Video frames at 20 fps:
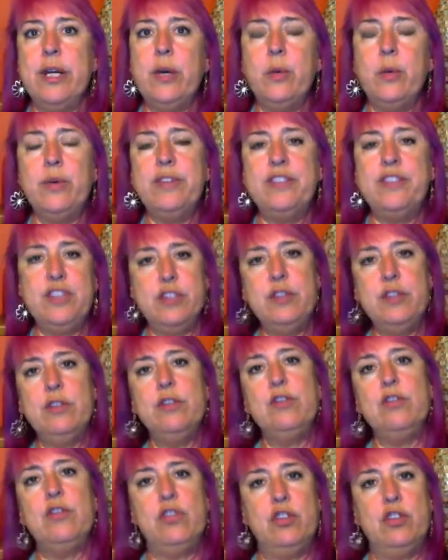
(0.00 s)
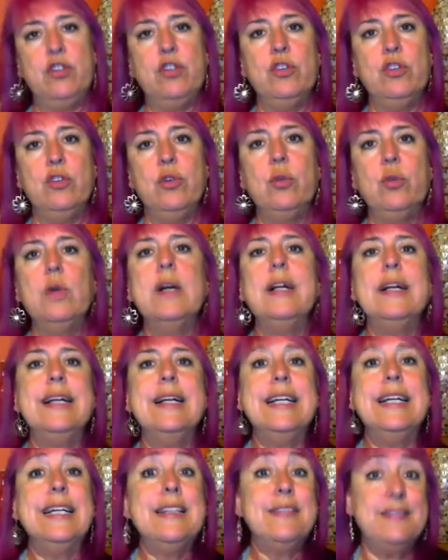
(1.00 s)
It was used to
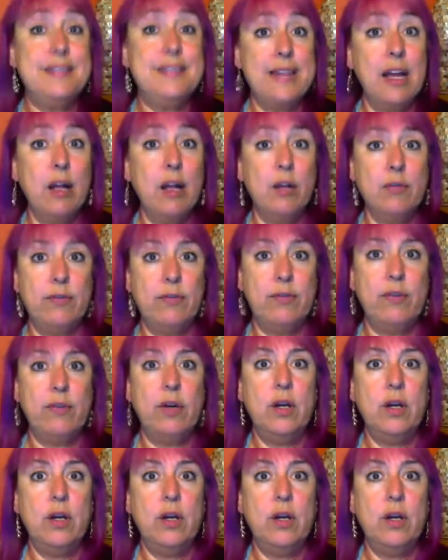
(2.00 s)
self-therapy